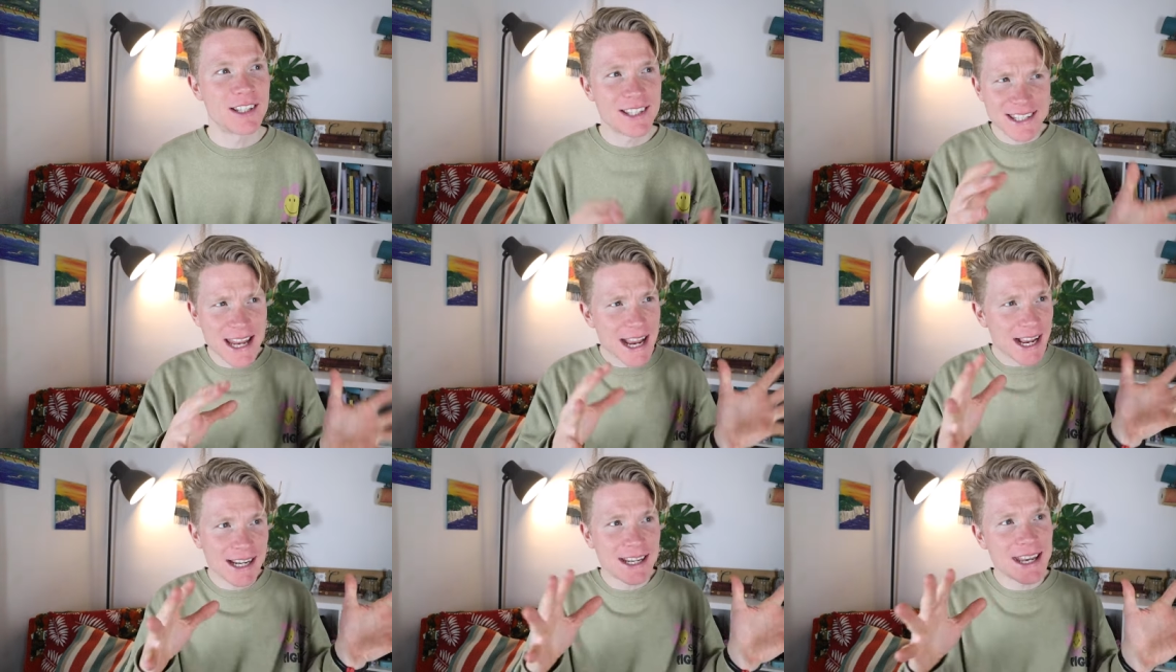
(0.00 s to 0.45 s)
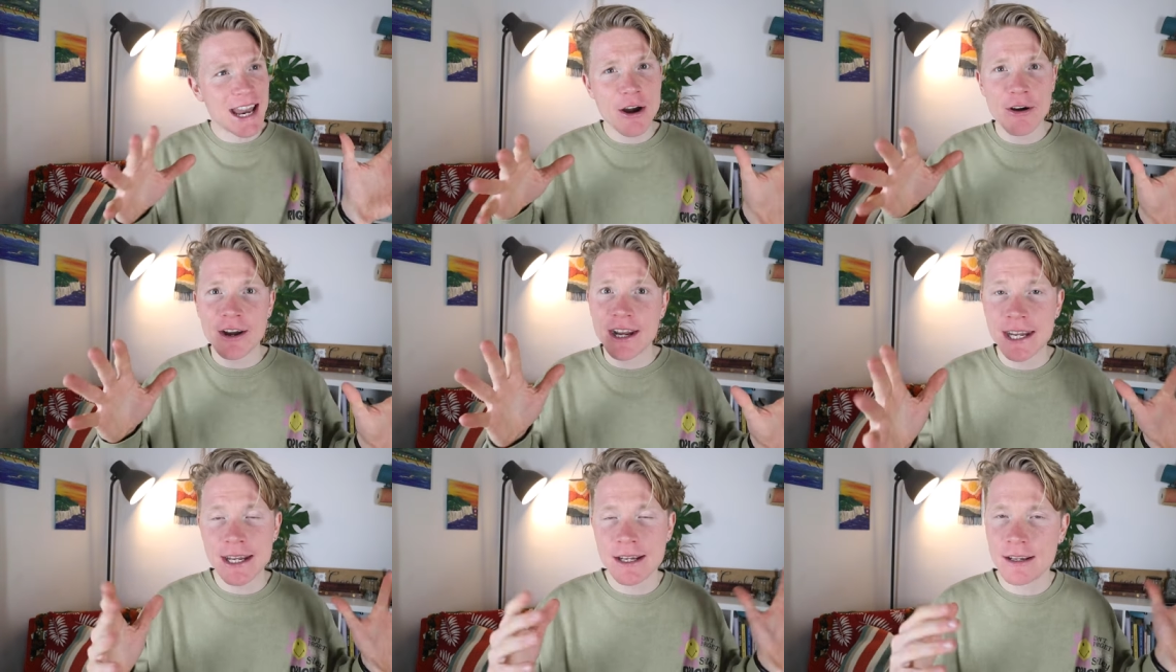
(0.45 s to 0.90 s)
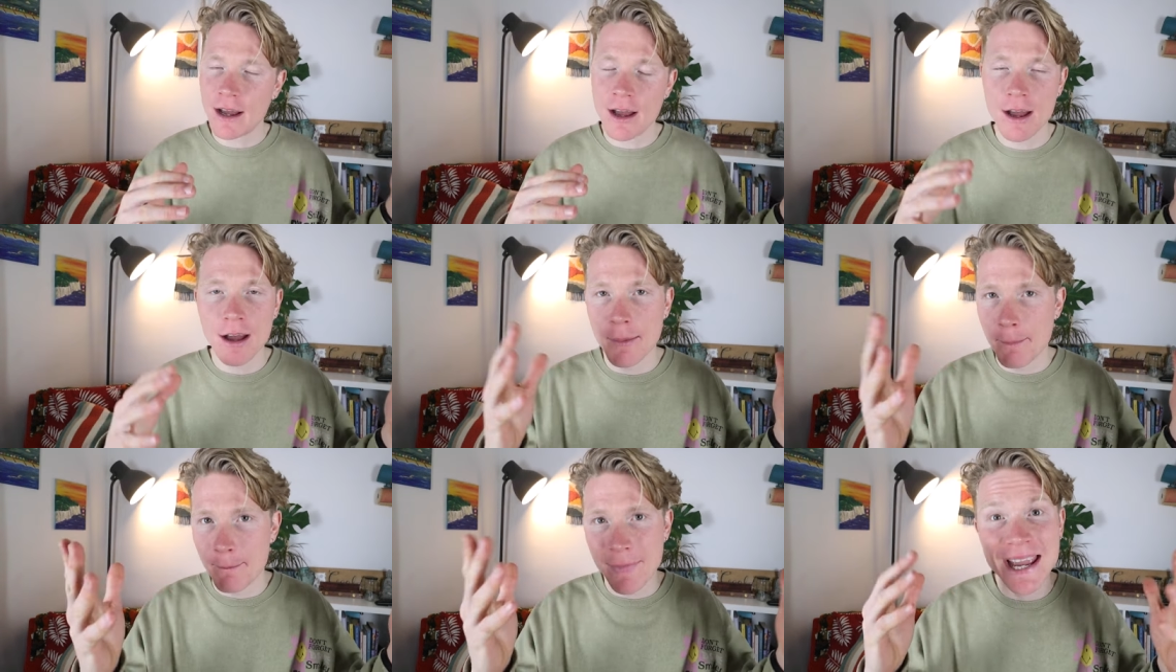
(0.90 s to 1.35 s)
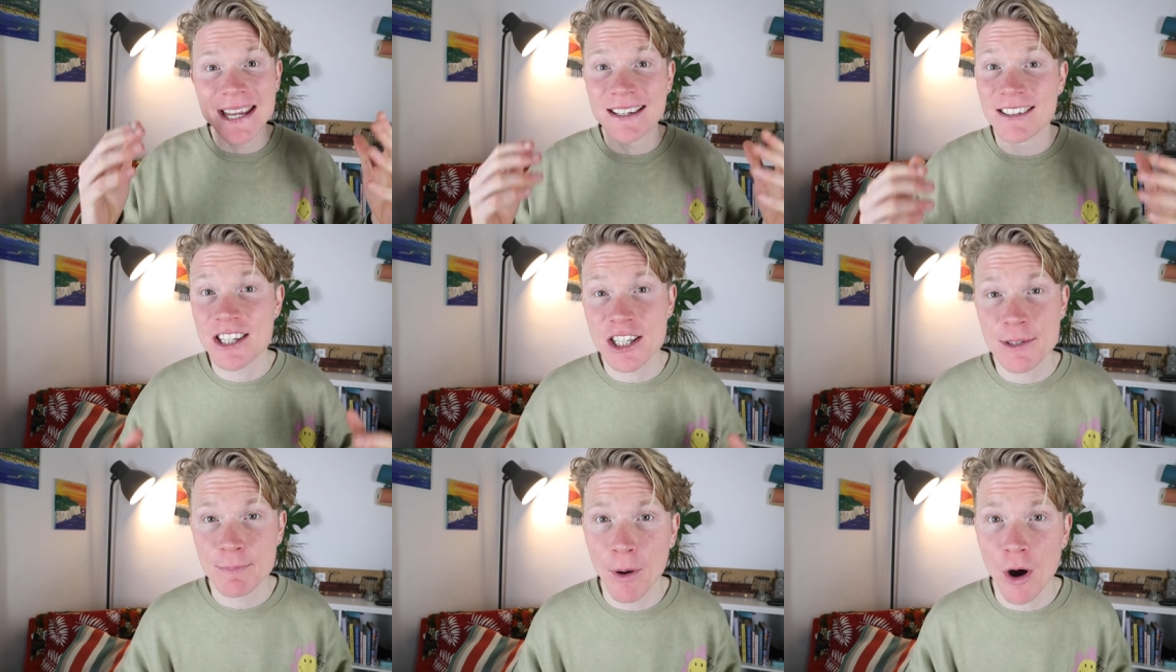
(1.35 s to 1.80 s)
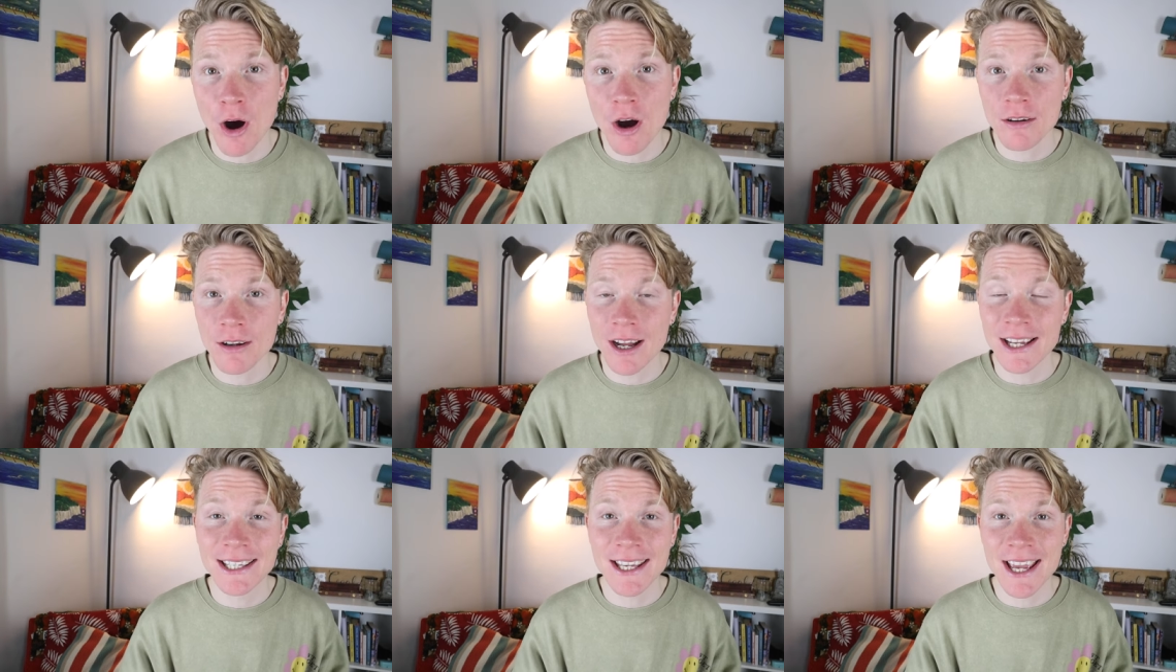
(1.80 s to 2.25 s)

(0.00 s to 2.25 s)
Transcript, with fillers: The secondary uh, main spot, I